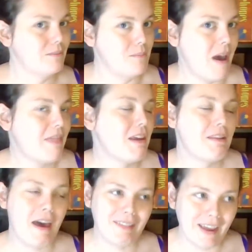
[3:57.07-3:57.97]

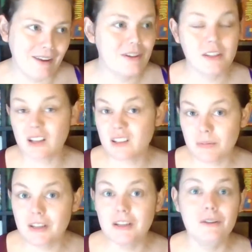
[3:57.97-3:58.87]
method, that language, that's
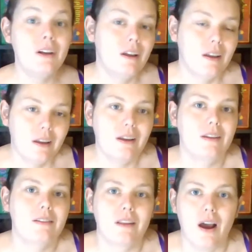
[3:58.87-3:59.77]
up to you.
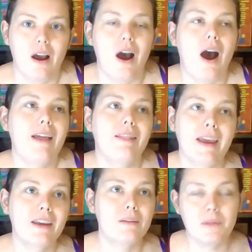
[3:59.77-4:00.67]
I
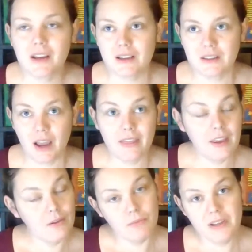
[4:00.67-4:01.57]
like it because I
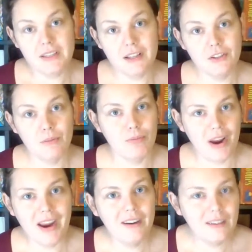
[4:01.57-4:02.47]
think it resets your
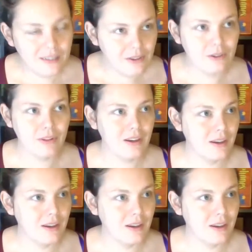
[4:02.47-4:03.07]
brain. It's sort of like